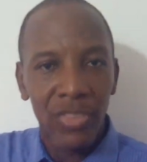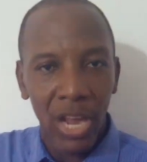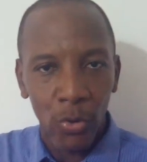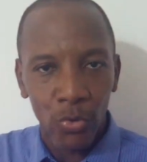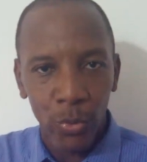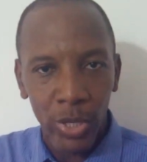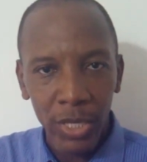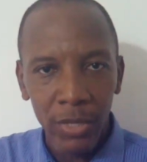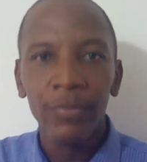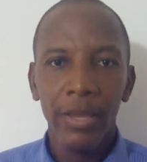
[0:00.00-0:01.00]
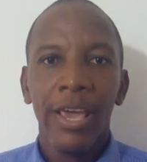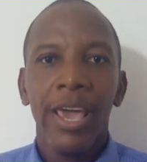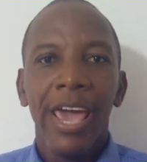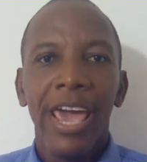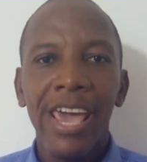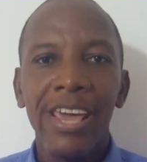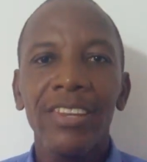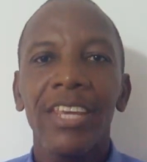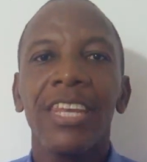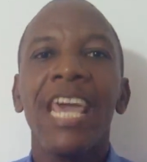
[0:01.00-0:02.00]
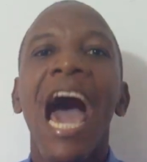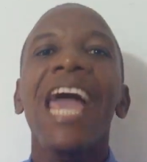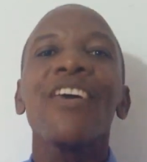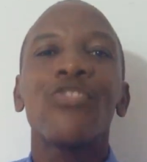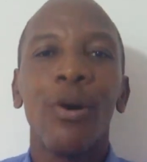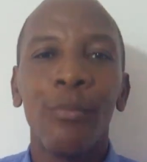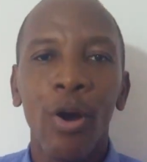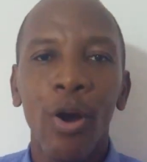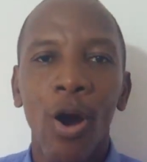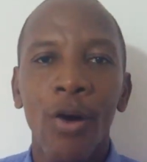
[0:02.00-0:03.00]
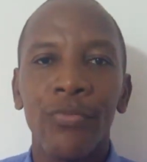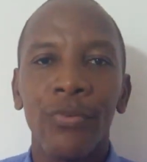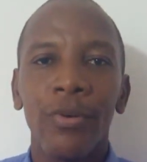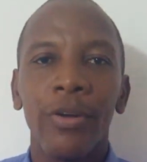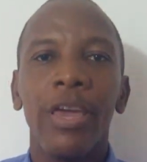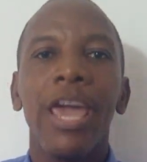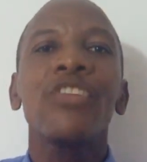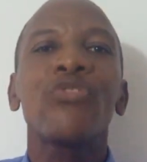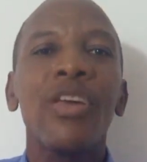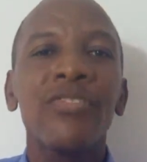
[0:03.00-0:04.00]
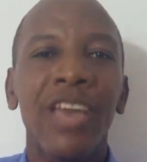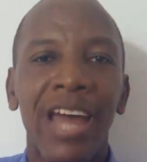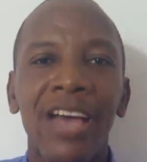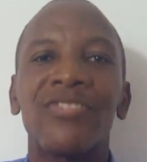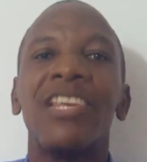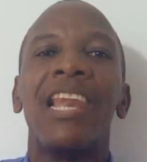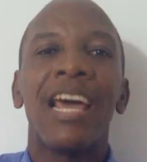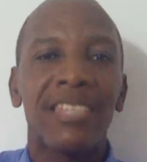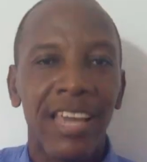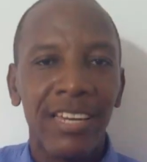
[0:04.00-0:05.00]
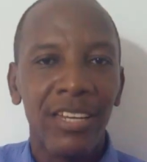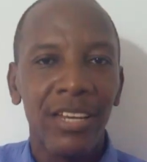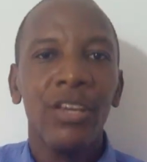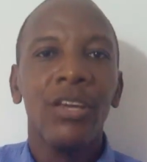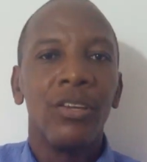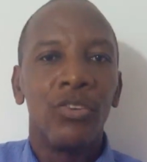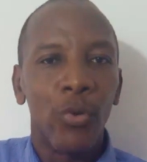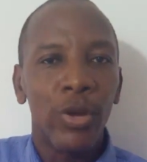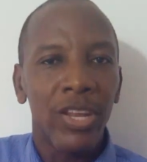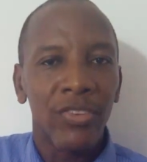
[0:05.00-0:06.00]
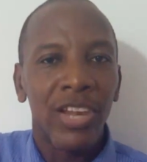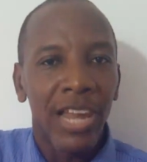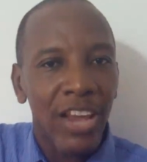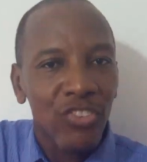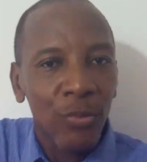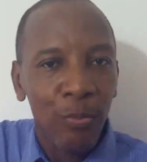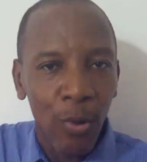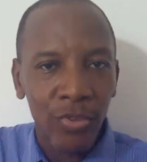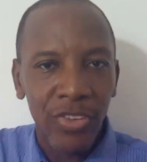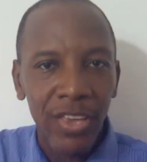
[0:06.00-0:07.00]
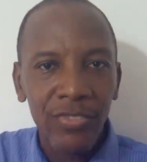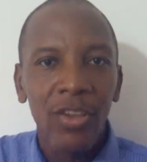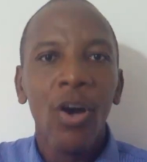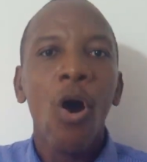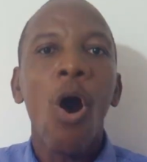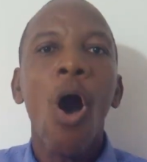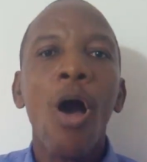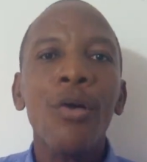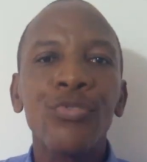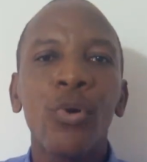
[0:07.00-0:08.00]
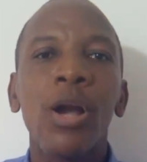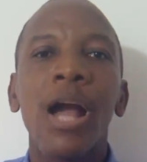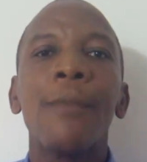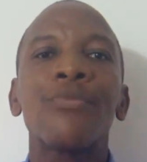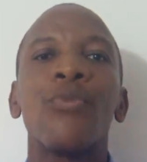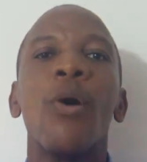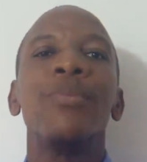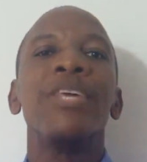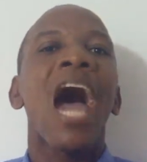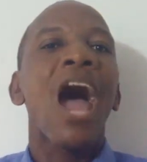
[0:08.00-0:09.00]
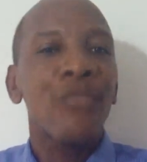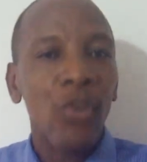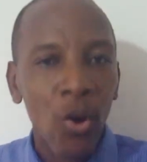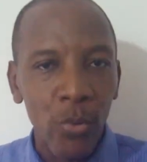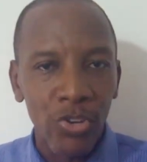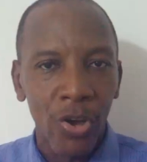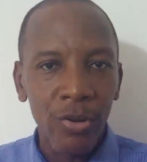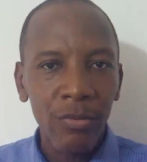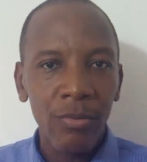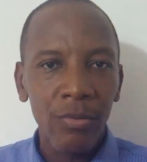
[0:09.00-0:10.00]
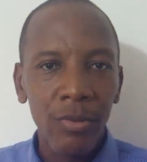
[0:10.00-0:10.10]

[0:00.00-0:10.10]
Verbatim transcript: visa lottery and the highest number of entrants that are selected during the selection process also comes from the Africa region